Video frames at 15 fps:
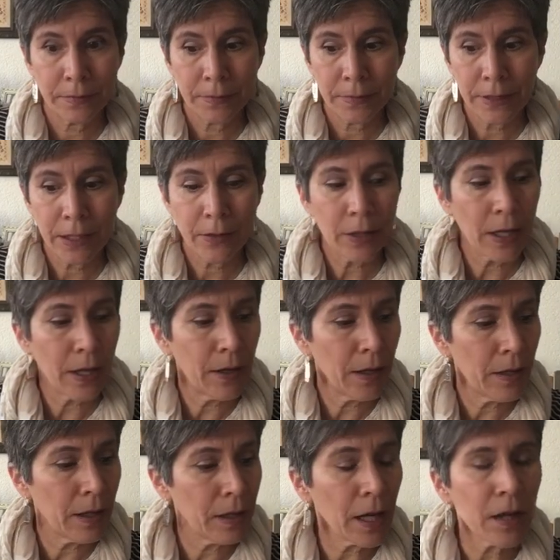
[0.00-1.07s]
like
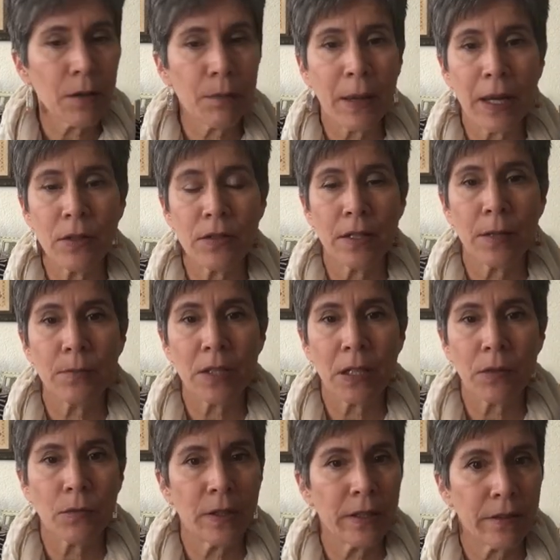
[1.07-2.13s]
a lot of the patterns that I'm done
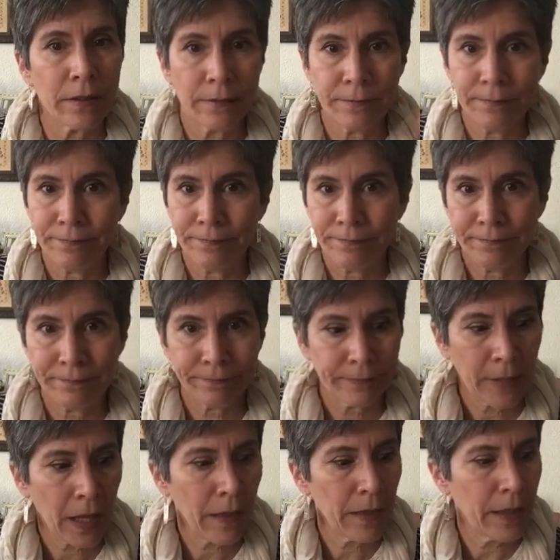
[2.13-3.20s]
with,
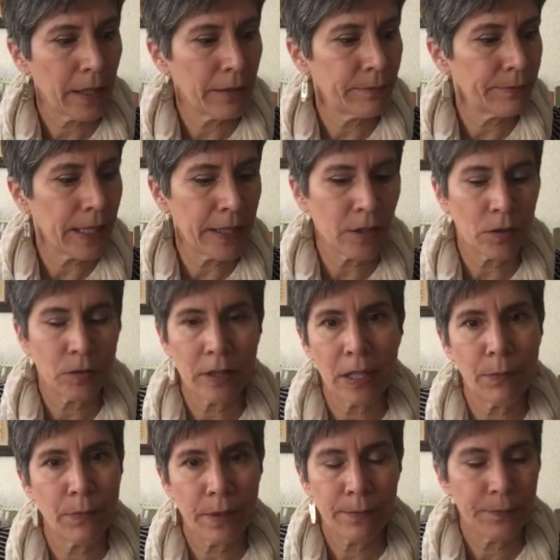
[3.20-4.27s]
I don't
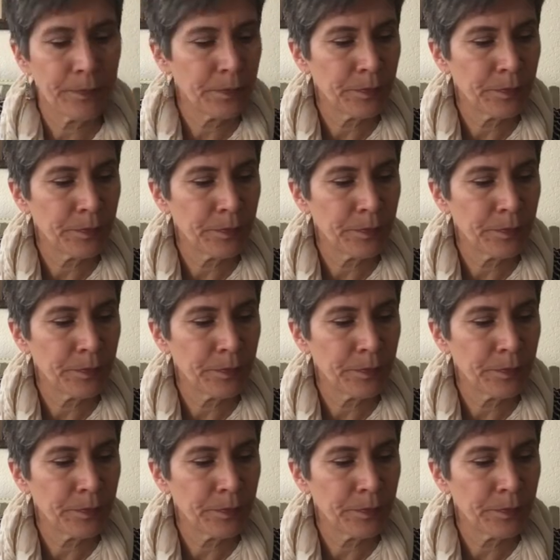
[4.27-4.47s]
keep them.